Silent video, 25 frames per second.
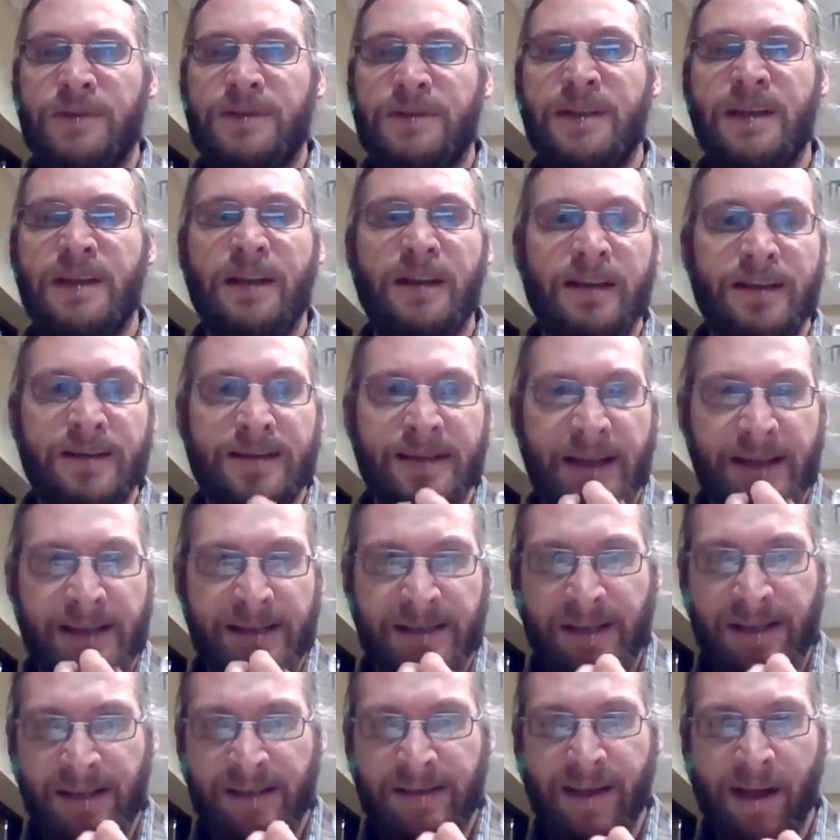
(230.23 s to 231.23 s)
seeing
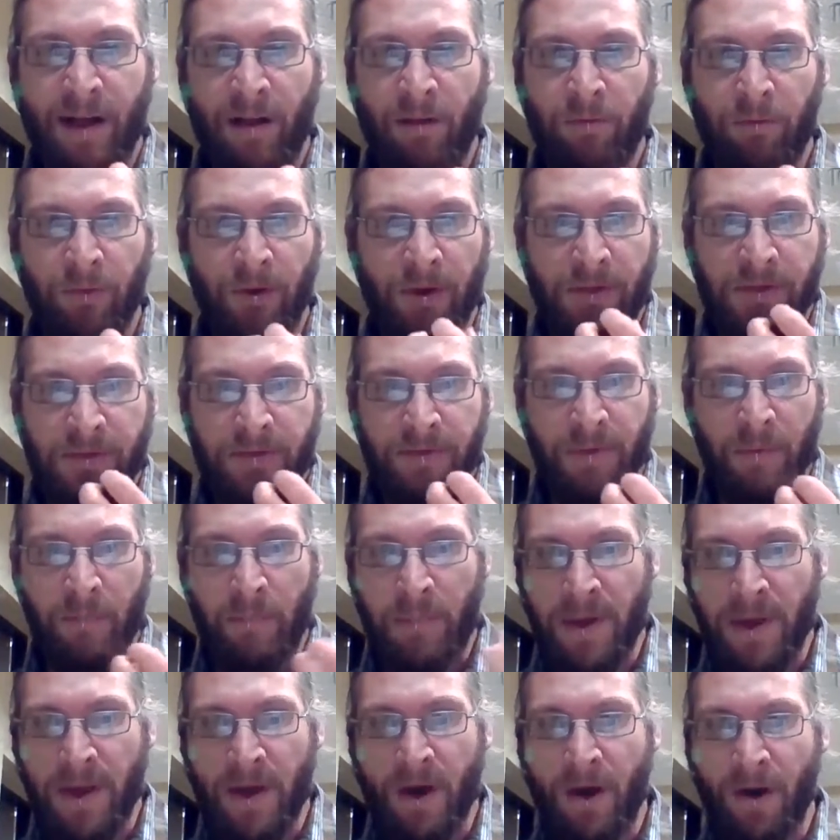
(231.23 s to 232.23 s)
as he dealt with
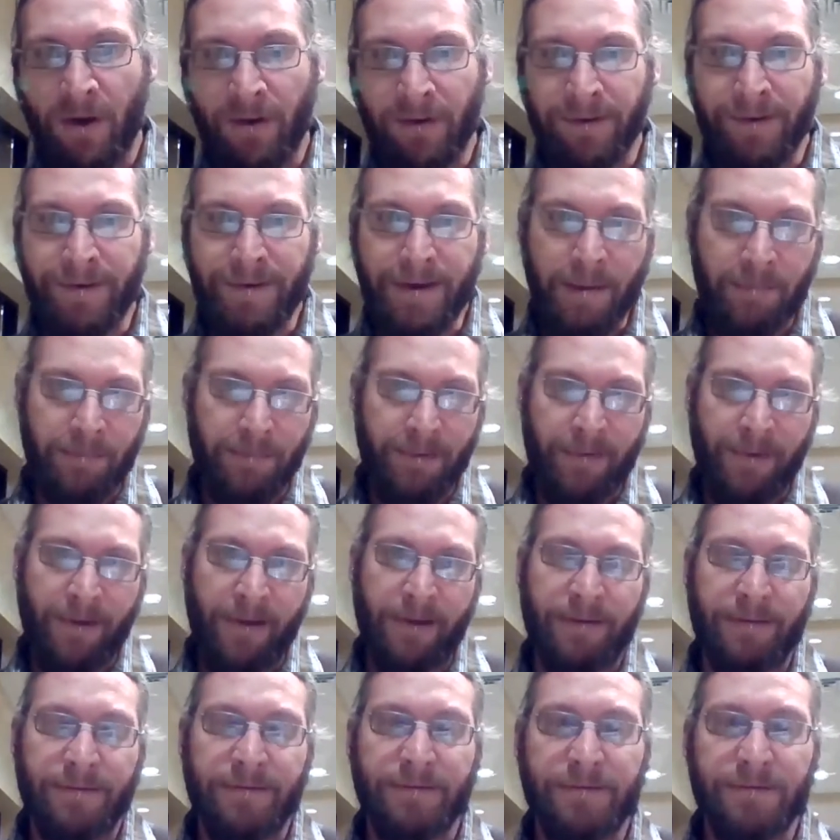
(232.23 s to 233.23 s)
the PR leading up to
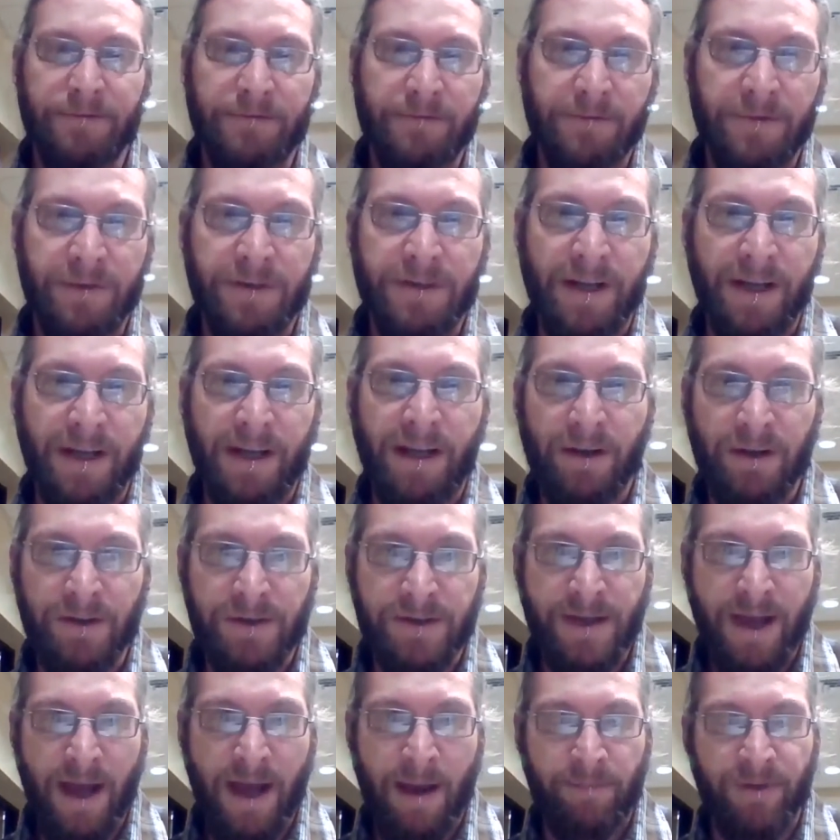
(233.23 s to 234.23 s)
the
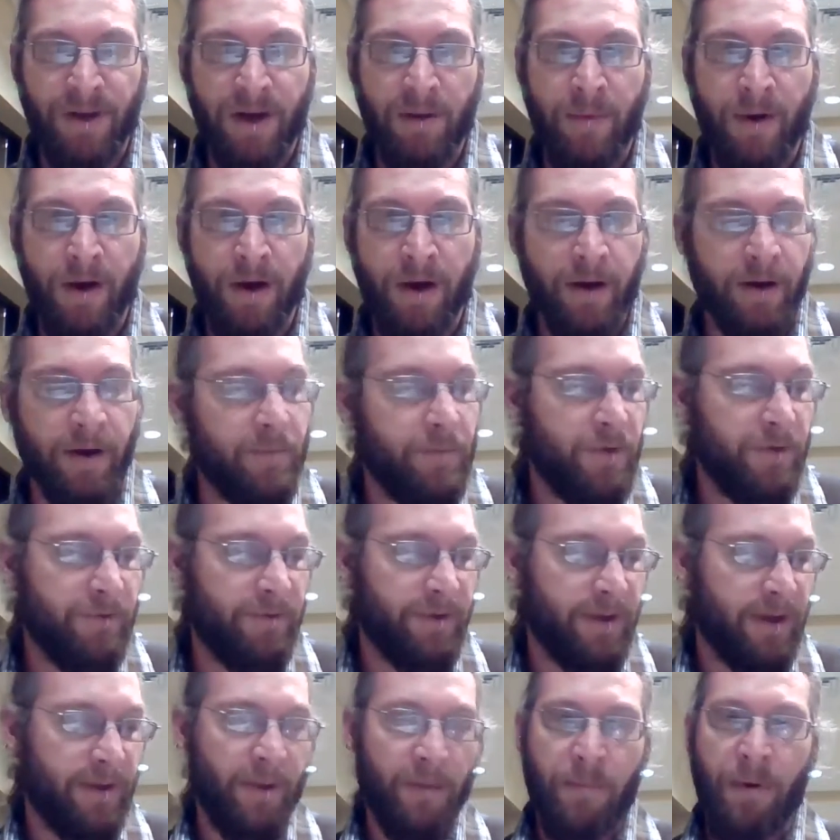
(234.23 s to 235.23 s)
ridiculous Captain America
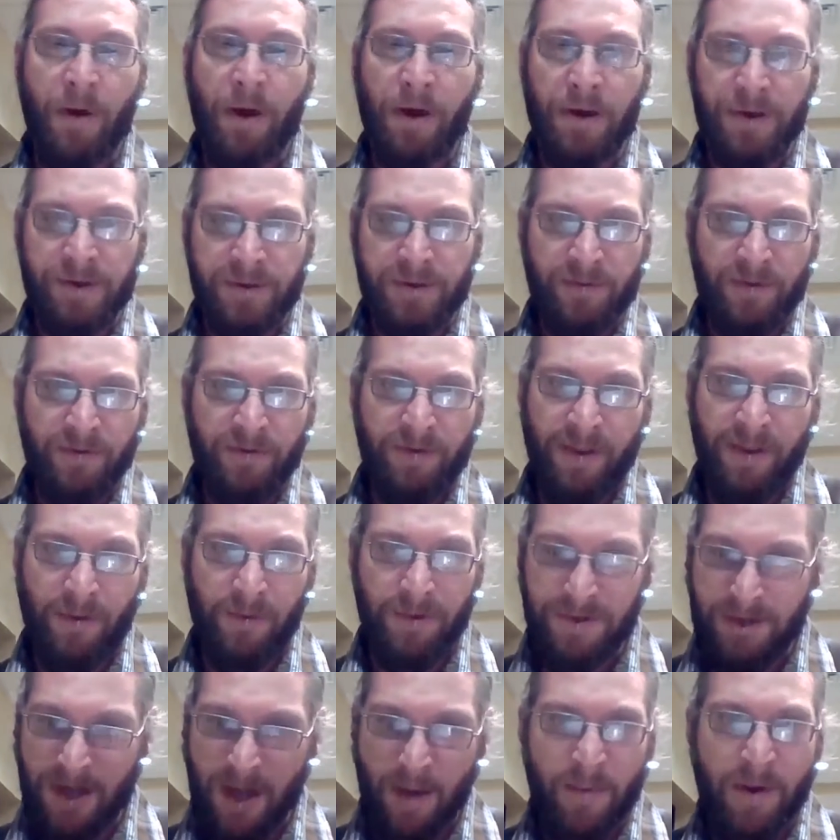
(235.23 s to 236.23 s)
movie and the Punisher movie
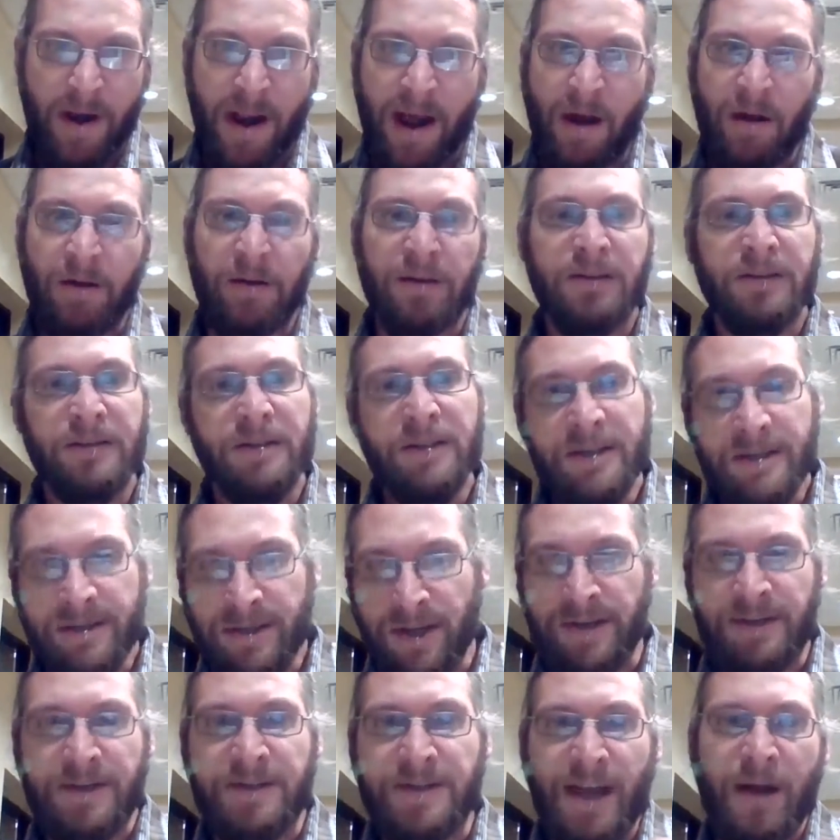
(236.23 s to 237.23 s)
that was coming out
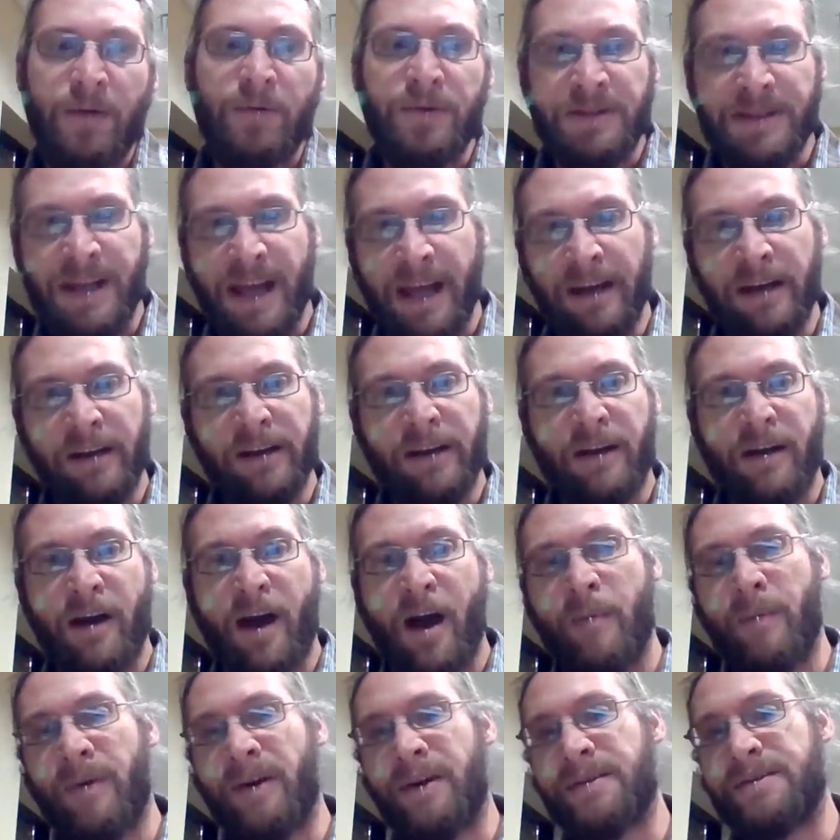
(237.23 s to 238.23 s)
just as I was getting into
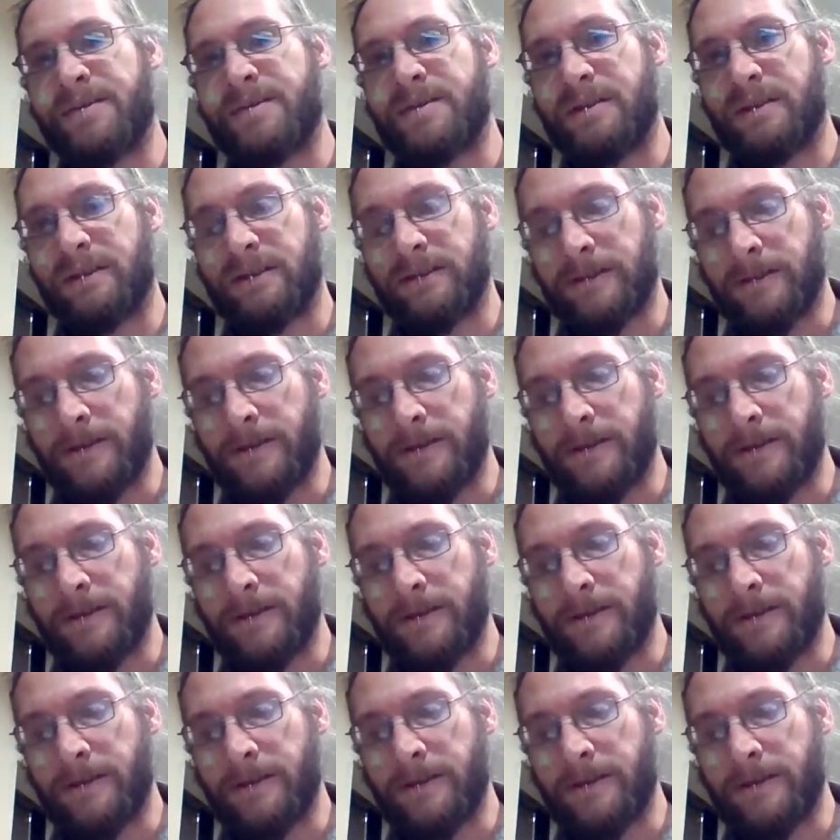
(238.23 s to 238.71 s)
comics,